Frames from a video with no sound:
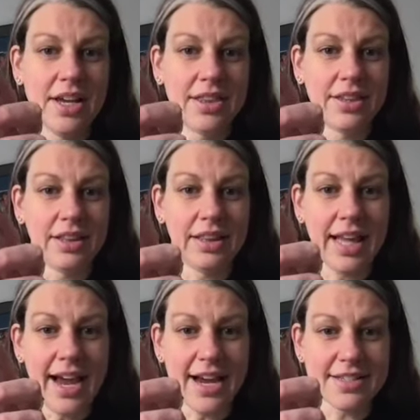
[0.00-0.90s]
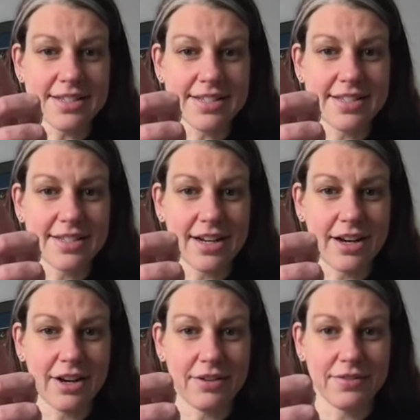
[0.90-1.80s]
the last
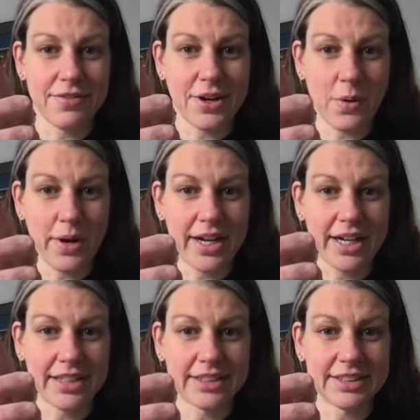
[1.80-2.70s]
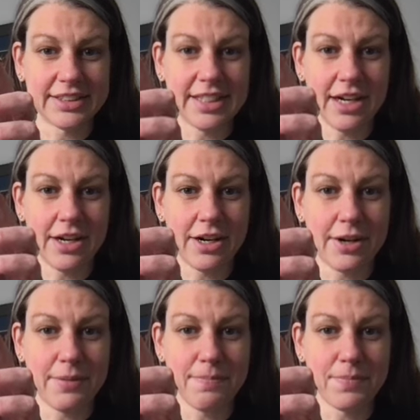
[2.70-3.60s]
of the Quakers,
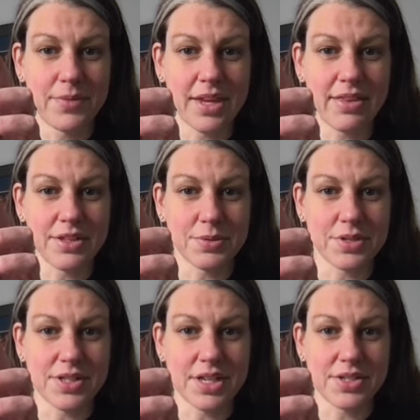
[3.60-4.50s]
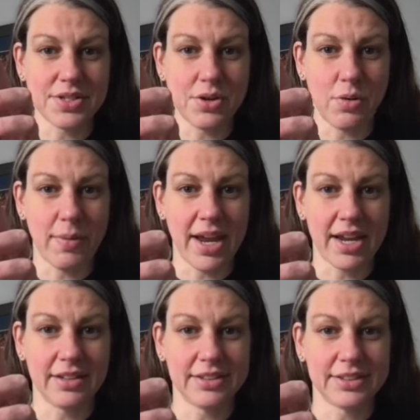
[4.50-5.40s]
and this was the
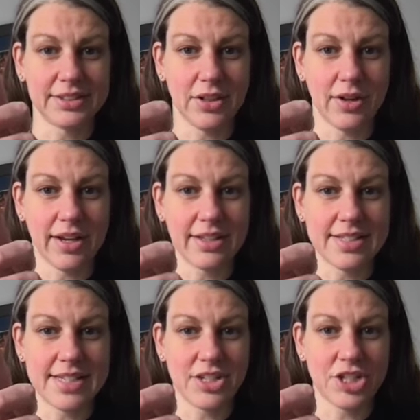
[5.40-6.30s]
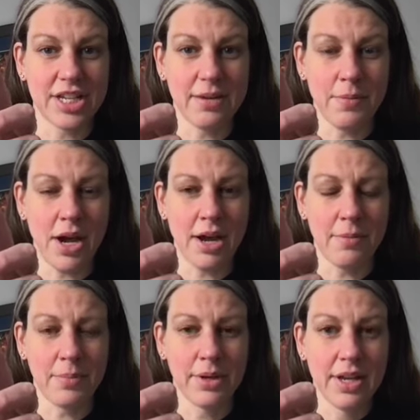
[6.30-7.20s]
snowman. So I stitched him
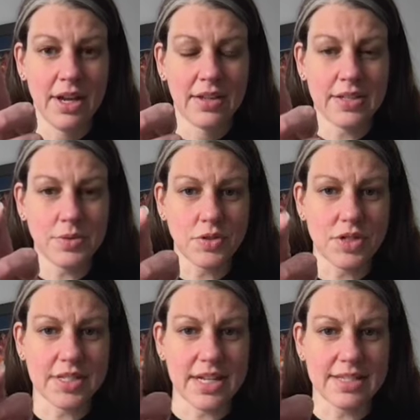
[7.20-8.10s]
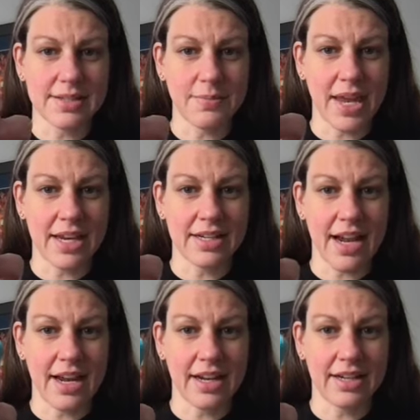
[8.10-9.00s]
up. This was just on some
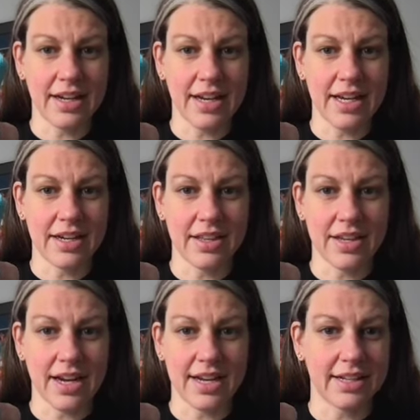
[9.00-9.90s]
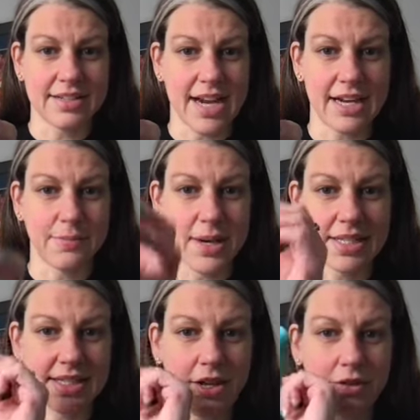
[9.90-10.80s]
hand-dyed Aida that I dyed
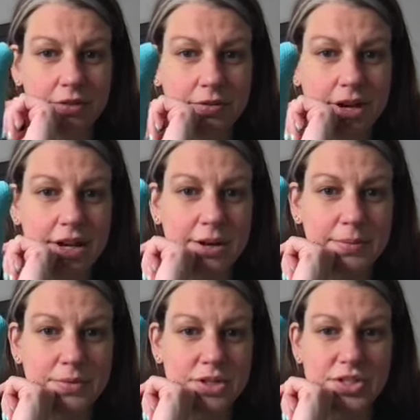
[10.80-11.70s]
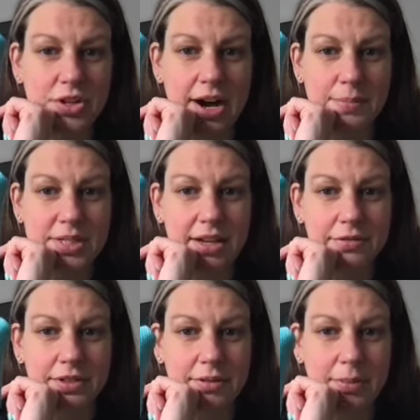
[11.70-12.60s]
myself, just scraps
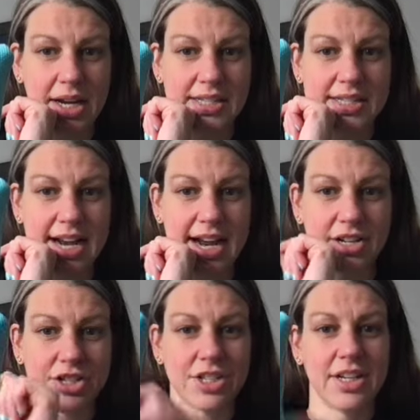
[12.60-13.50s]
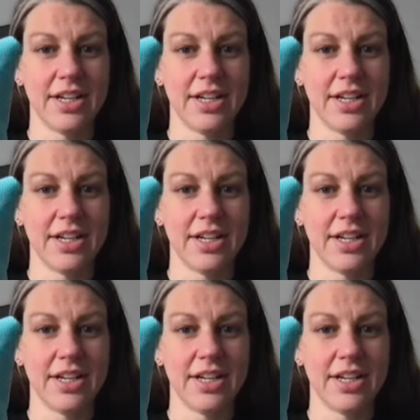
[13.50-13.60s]
left in my stash.